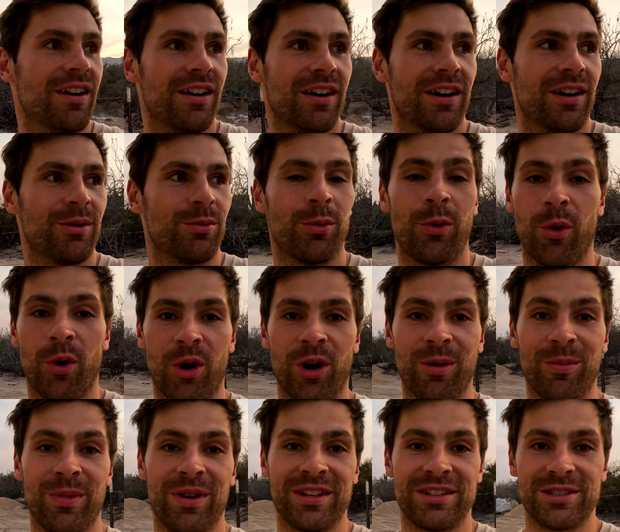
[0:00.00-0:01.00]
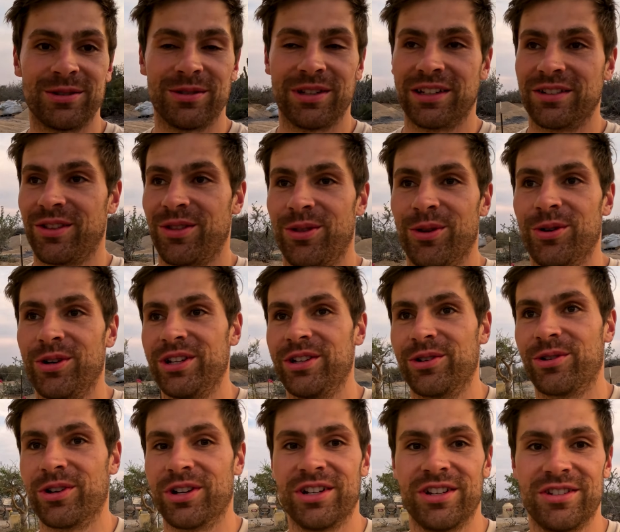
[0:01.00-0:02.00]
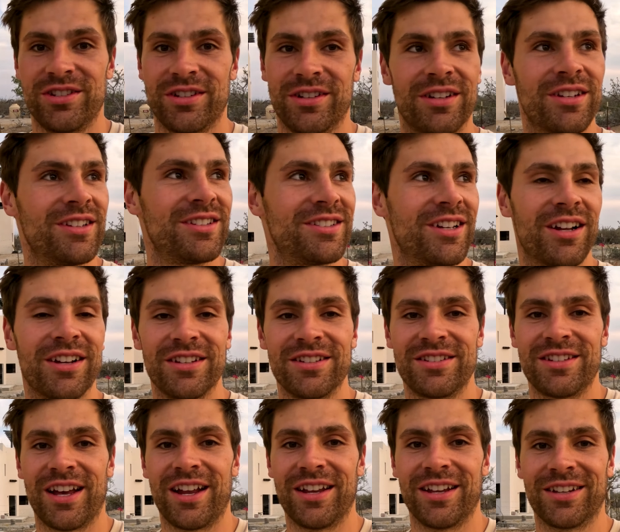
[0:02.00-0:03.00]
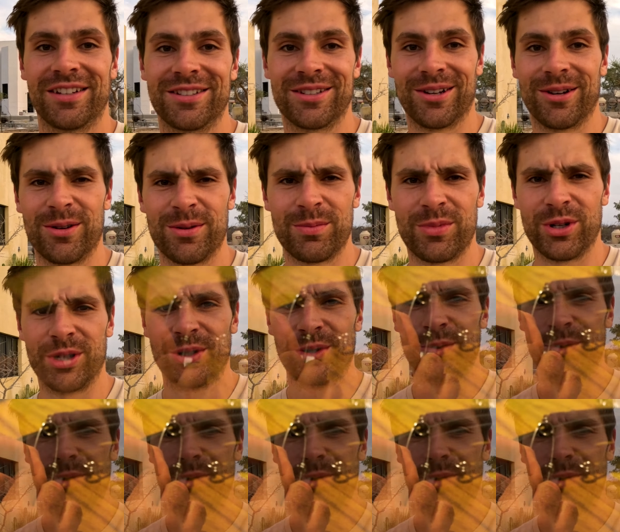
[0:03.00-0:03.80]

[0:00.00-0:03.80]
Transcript: uh, warm to uh, like 30 degrees and sun is setting, so pretty